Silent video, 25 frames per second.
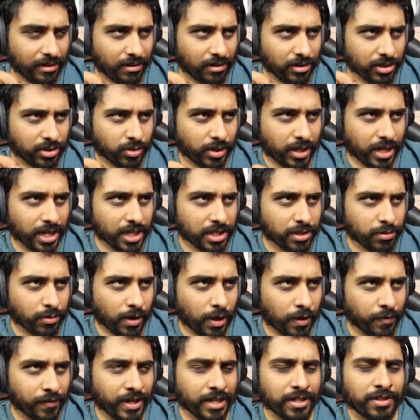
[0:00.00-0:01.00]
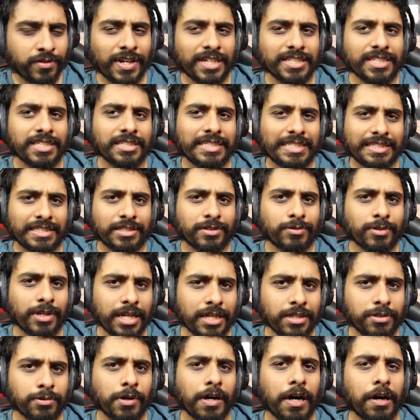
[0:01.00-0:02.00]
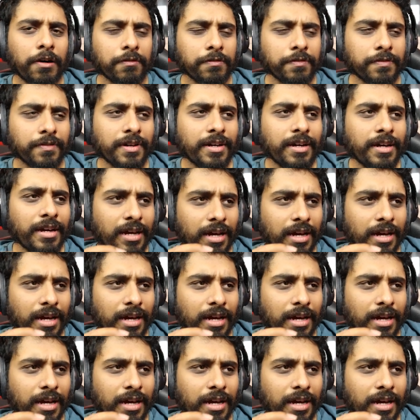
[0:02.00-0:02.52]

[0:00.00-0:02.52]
or 2012. Yeah, 2006 to 2012.